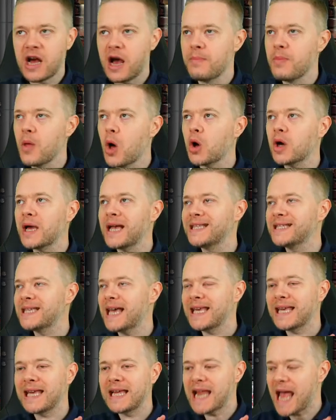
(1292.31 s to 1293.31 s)
I'm not
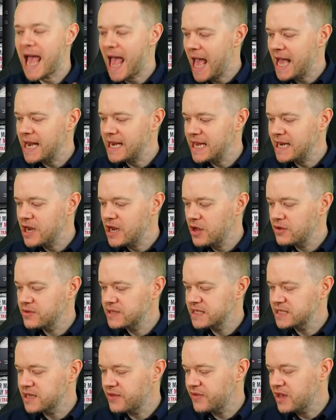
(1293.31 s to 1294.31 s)
taking any
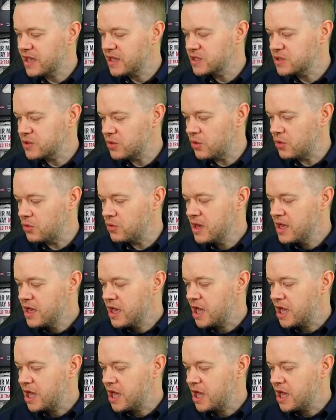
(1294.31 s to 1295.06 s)
notice of it at all.